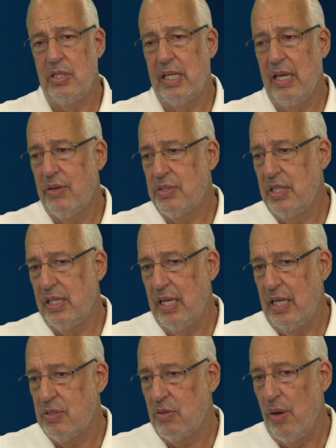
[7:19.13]
The Galaxy
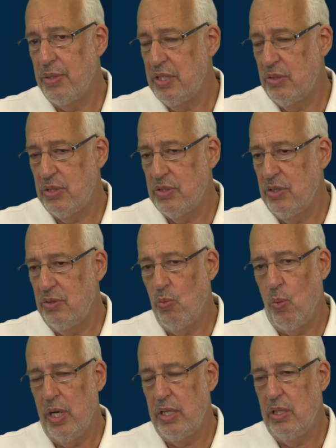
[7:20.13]
guys are always interested in
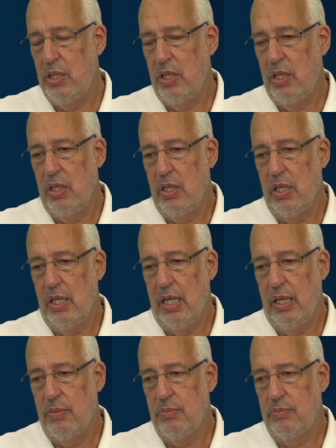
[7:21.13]
what
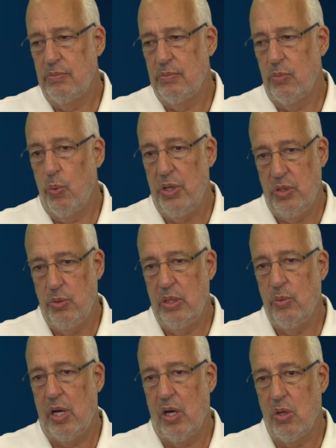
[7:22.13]
we're doing,
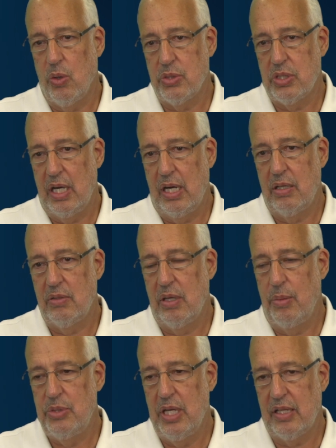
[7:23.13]
what our goals are,
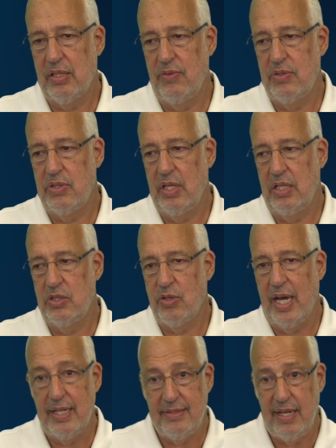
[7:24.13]
our objectives, and
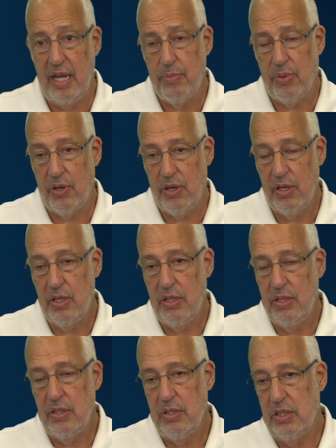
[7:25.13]
try to taper
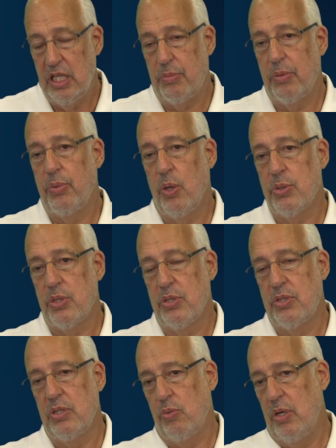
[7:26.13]
their proposals
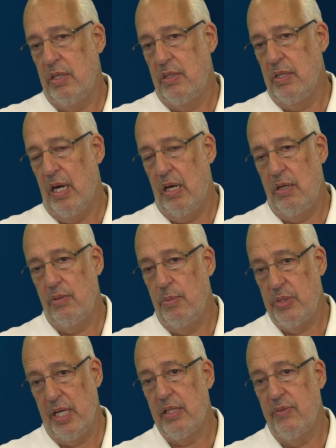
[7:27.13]
to what our
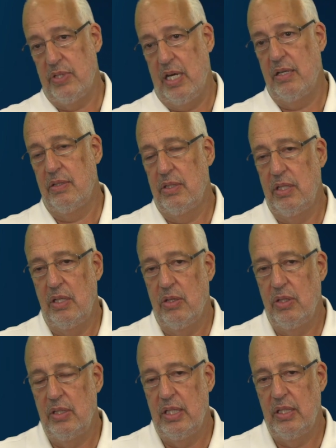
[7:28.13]
objectives are.
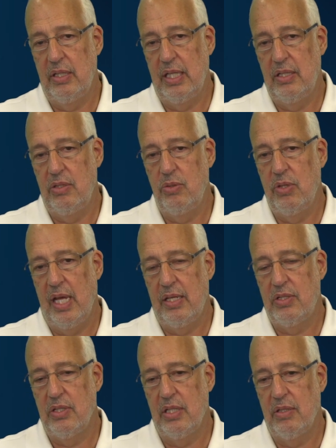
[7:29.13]
And they do that.